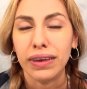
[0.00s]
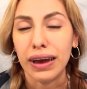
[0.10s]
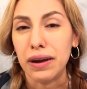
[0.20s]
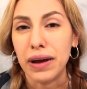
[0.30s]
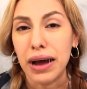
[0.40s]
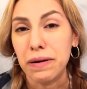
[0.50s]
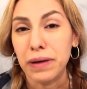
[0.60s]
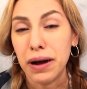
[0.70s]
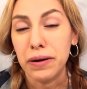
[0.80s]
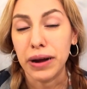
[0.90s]

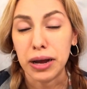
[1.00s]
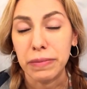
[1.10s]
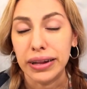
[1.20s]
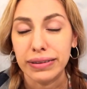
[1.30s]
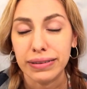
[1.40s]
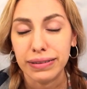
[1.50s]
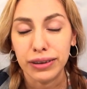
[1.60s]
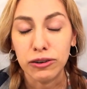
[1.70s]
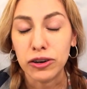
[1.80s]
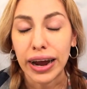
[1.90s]
I would recommend
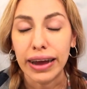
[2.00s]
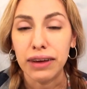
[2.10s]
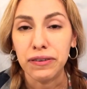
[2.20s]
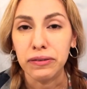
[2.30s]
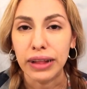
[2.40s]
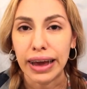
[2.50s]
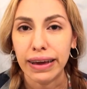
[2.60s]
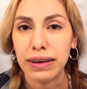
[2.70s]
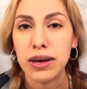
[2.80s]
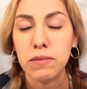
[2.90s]
you try it if you
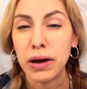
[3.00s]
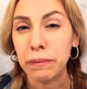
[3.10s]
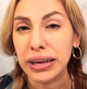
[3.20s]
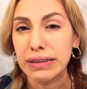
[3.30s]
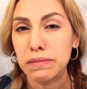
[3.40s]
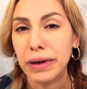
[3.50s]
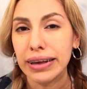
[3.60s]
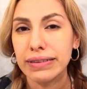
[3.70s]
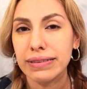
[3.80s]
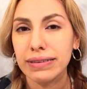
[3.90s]
like pumpkin
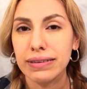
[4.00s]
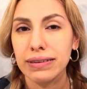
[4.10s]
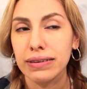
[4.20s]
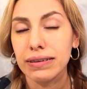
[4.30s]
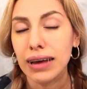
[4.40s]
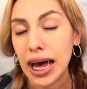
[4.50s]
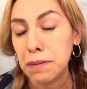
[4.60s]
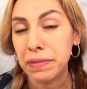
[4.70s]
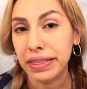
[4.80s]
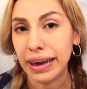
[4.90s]
spiced
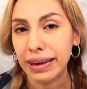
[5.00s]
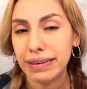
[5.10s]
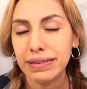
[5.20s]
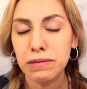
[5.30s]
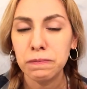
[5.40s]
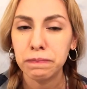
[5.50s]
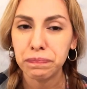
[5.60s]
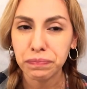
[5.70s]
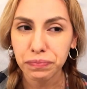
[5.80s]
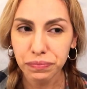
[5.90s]
type things.
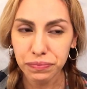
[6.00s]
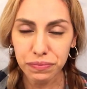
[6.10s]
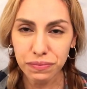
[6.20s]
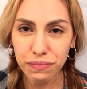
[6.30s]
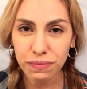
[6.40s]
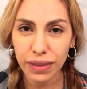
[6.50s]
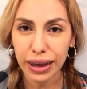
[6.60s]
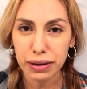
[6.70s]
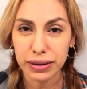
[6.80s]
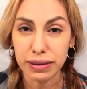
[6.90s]

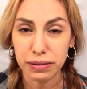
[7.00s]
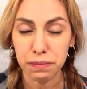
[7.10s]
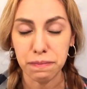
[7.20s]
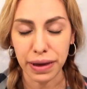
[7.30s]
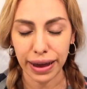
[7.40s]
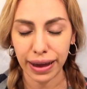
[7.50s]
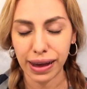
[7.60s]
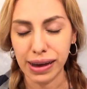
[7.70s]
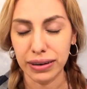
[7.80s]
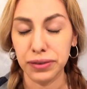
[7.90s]
It does make
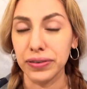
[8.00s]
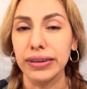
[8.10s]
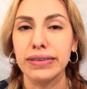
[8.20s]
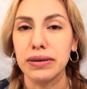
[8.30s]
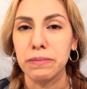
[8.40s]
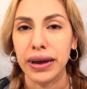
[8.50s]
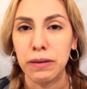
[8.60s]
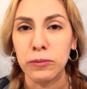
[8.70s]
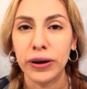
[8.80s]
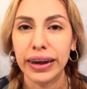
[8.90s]
a difference in my
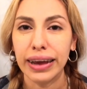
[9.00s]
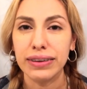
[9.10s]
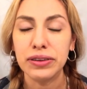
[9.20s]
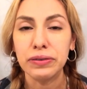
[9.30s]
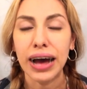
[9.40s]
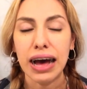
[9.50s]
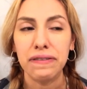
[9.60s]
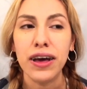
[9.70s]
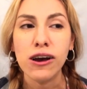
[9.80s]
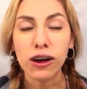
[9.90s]
morning to have
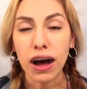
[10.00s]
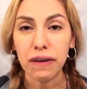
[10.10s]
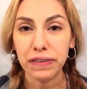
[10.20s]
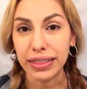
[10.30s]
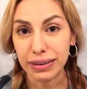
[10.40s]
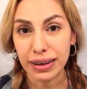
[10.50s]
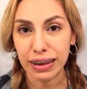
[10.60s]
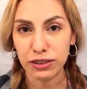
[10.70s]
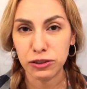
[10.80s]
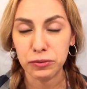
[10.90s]
coffee that
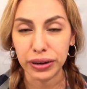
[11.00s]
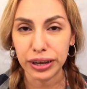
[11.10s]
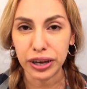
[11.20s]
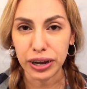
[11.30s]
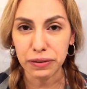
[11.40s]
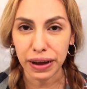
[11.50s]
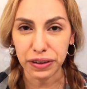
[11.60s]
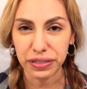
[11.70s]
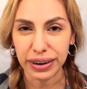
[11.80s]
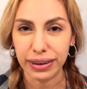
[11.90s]
tastes really good
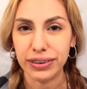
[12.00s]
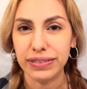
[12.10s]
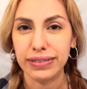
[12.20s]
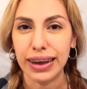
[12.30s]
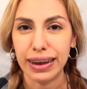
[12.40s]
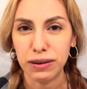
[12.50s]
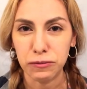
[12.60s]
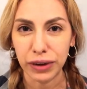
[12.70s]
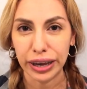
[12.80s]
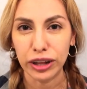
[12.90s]
rather than just like
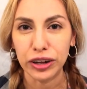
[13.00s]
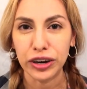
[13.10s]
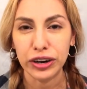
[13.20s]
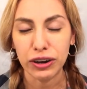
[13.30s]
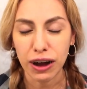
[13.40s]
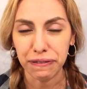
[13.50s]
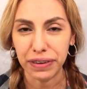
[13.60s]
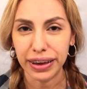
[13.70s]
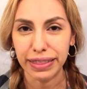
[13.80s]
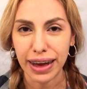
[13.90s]
regular
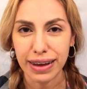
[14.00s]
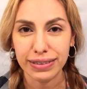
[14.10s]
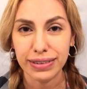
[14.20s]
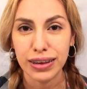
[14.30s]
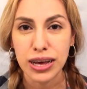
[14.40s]
coffee that